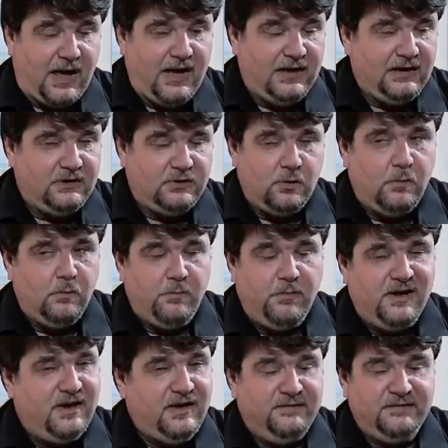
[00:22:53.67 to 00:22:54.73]
I don't
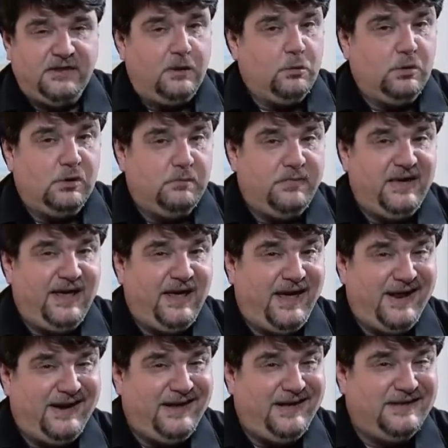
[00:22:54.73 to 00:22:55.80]
believe there will be
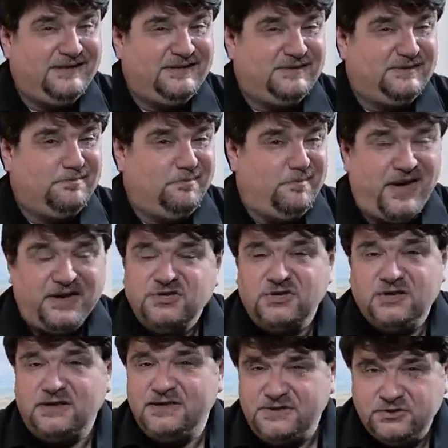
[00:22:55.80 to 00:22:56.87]
any
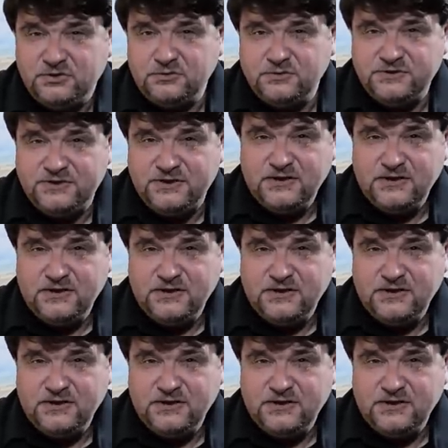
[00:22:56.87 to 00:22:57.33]
special issues